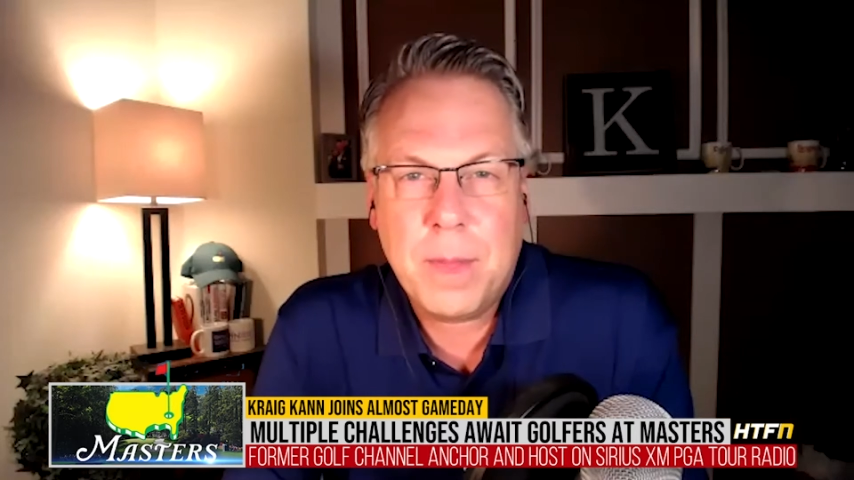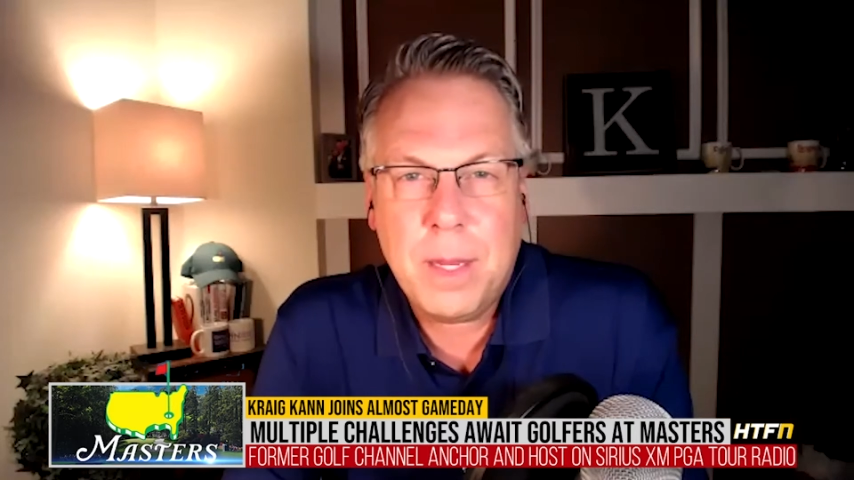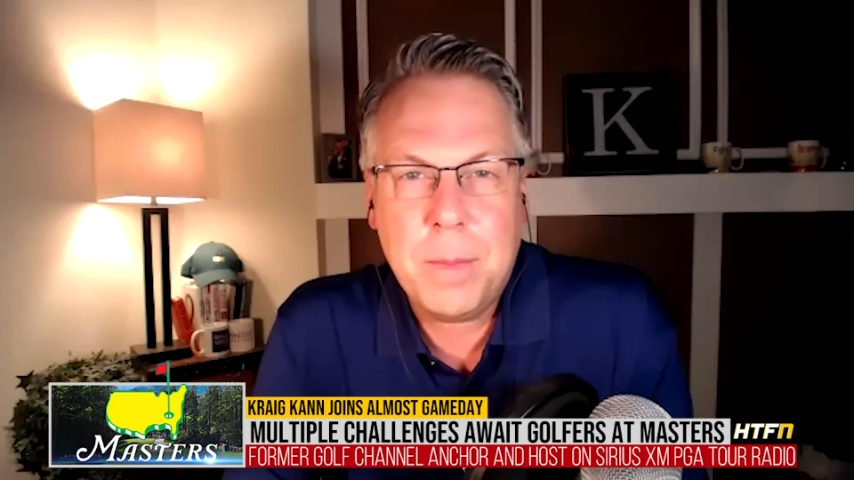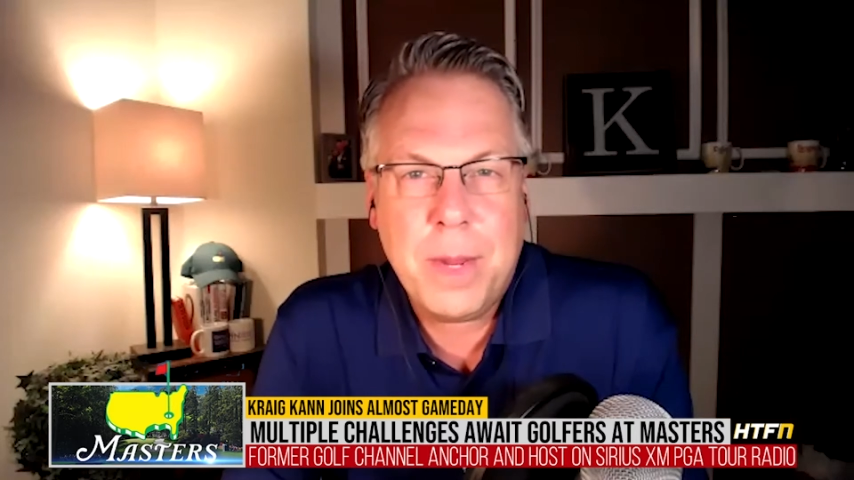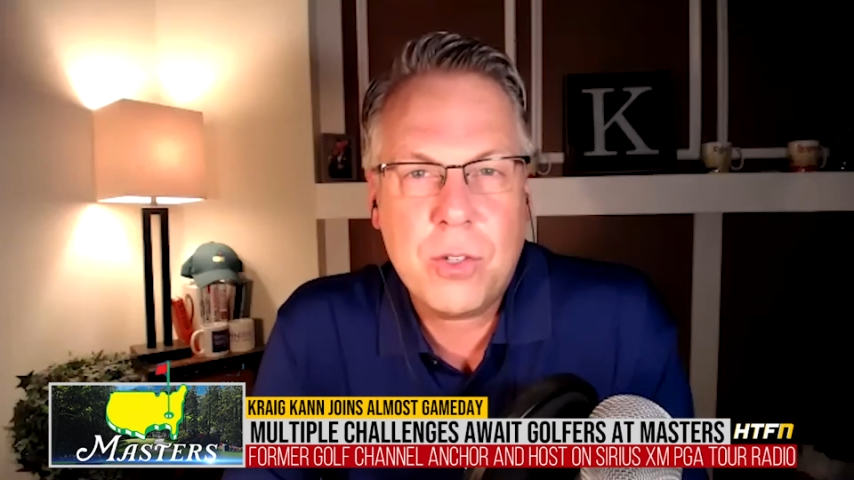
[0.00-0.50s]

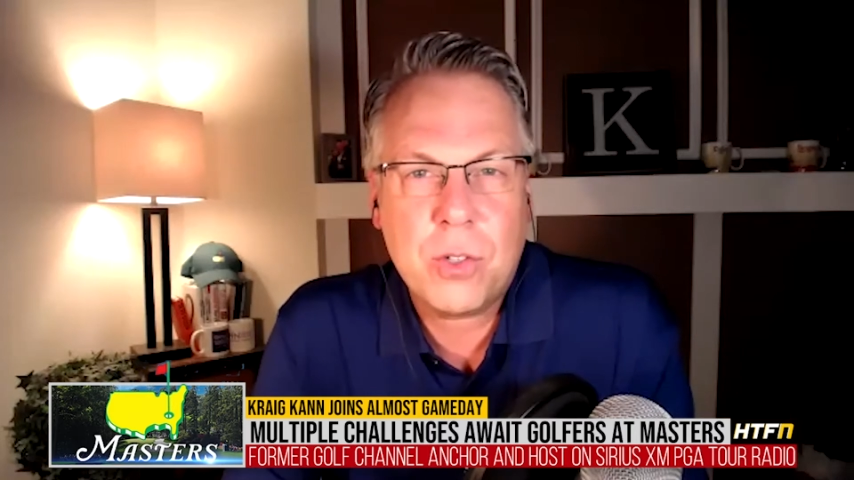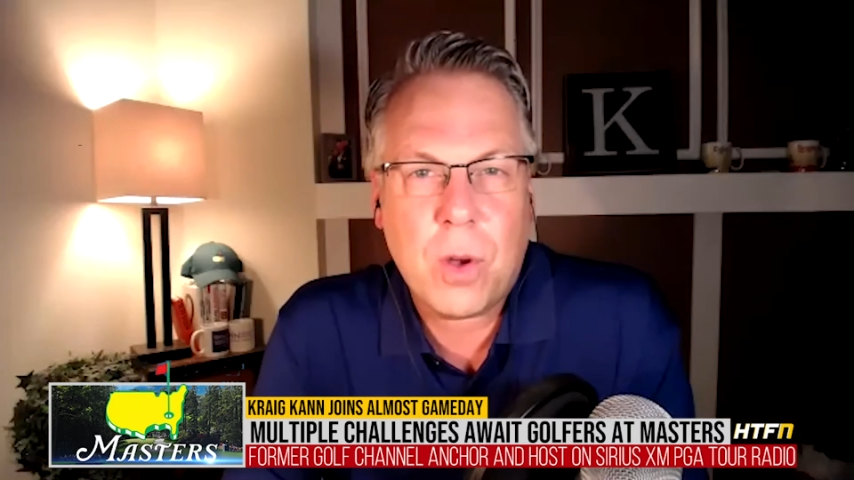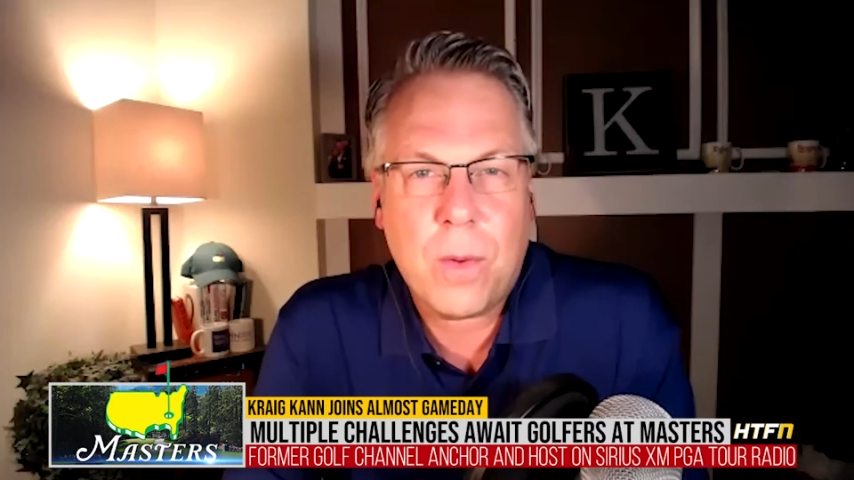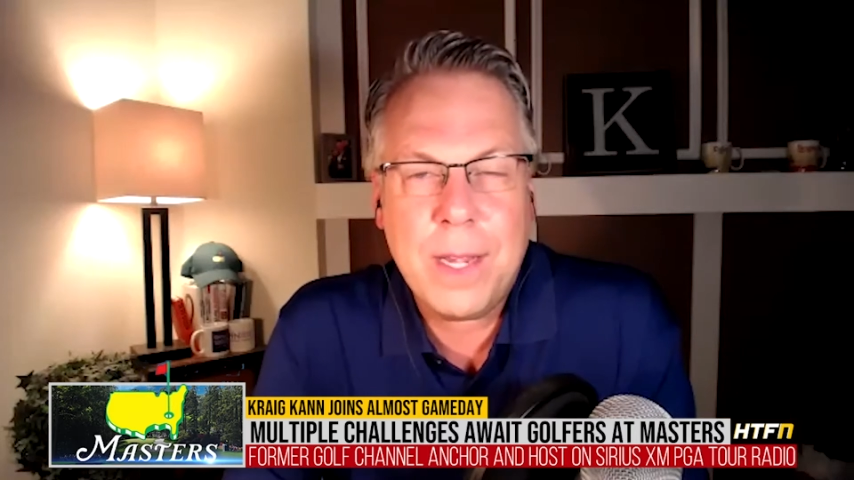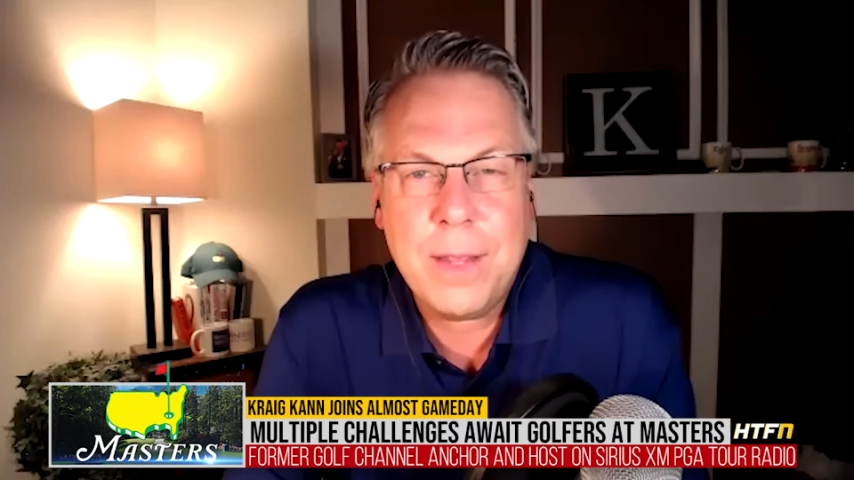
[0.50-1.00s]
in
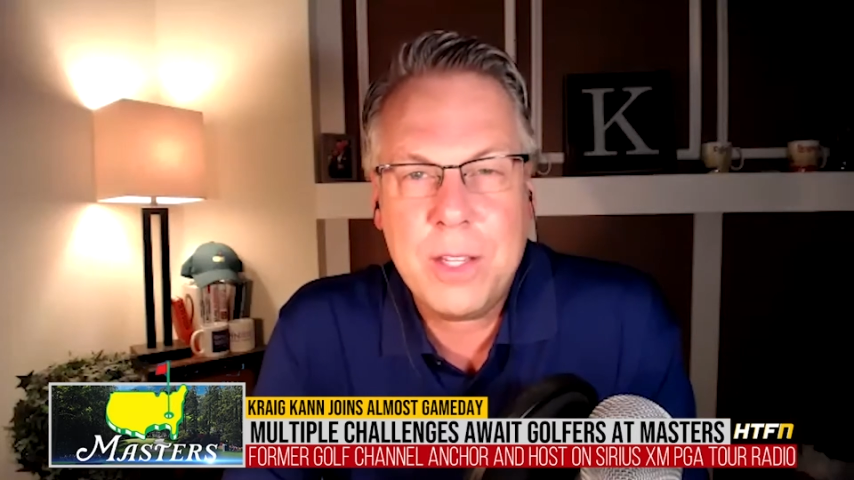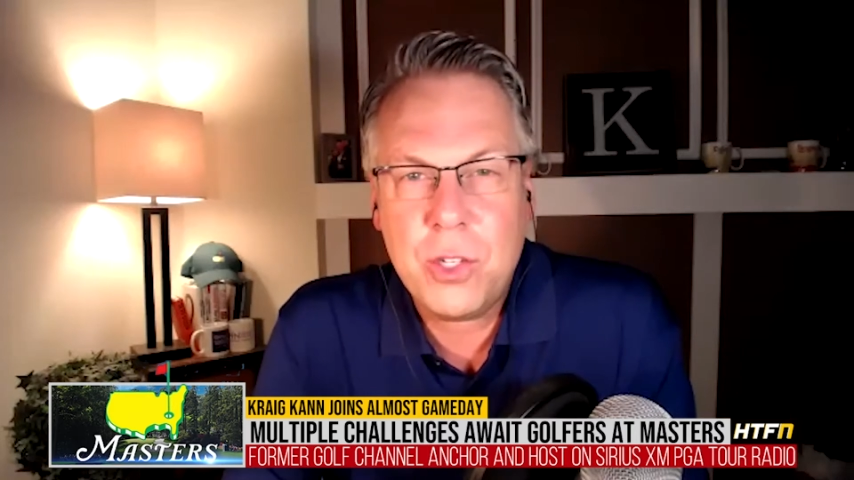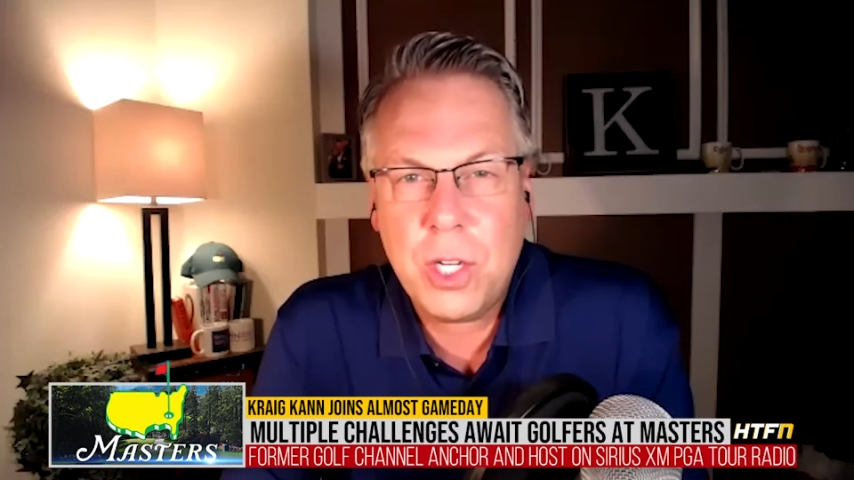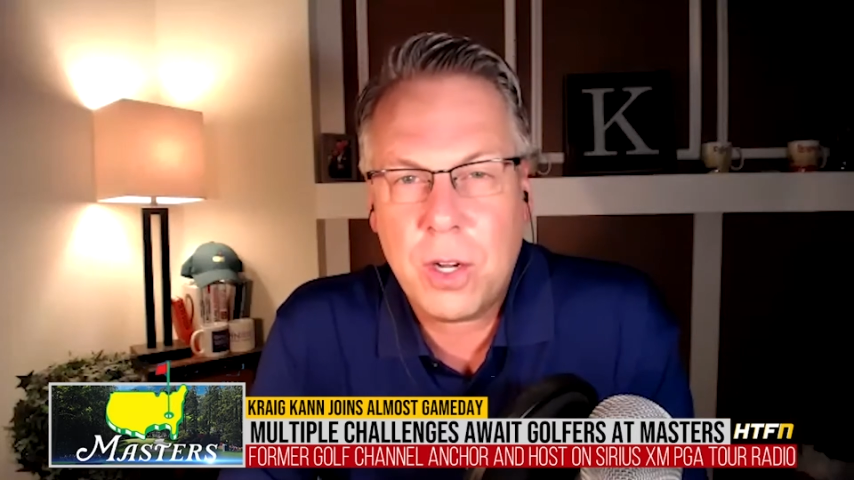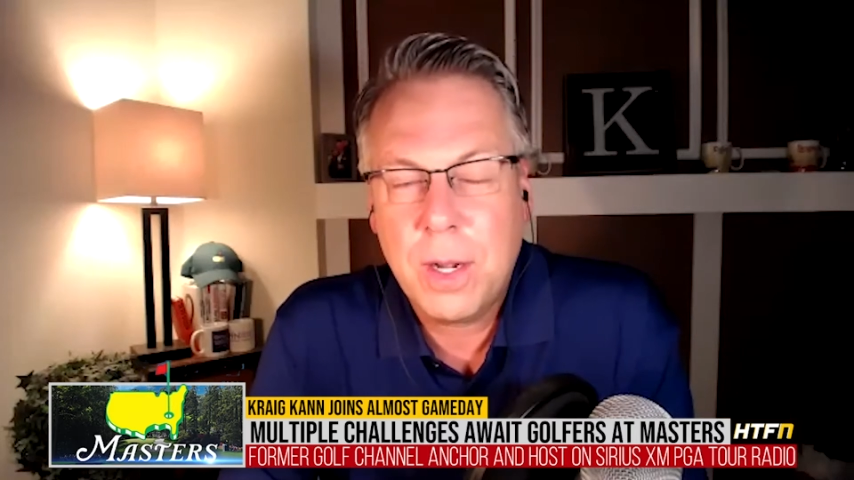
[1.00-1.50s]
majors already
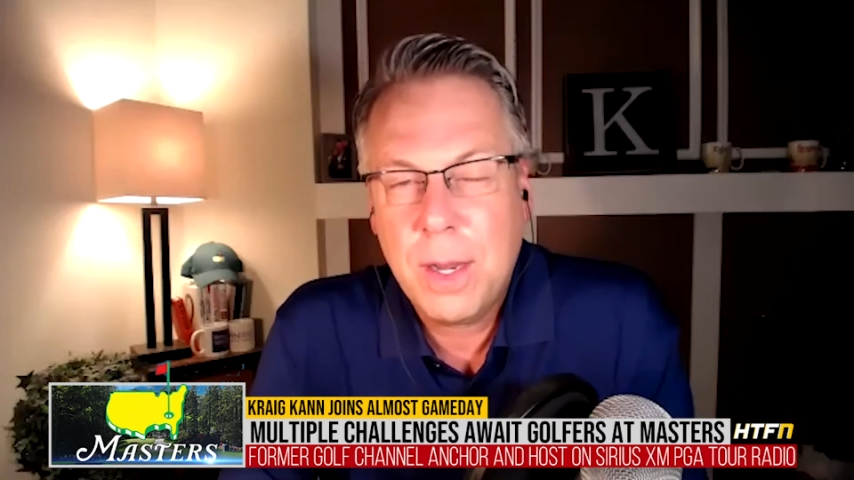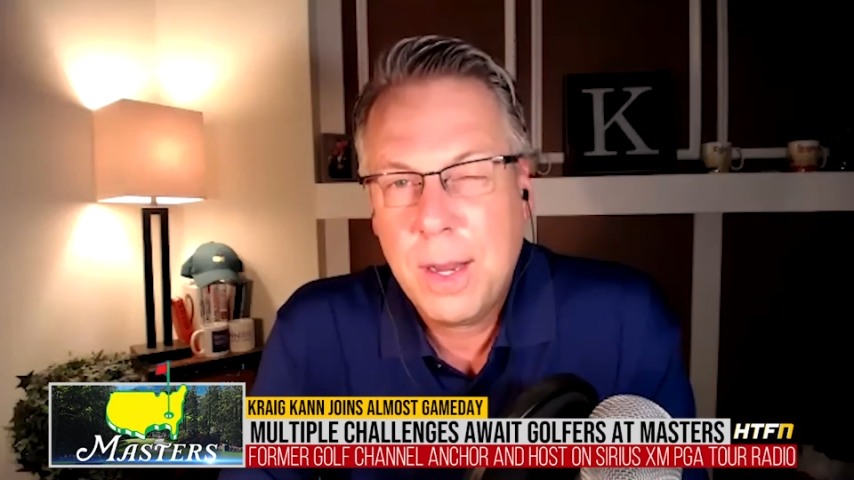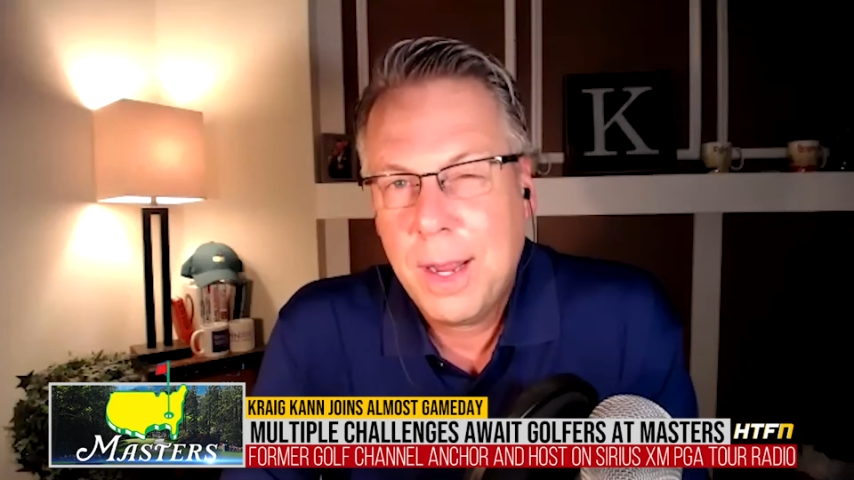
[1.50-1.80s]
this year.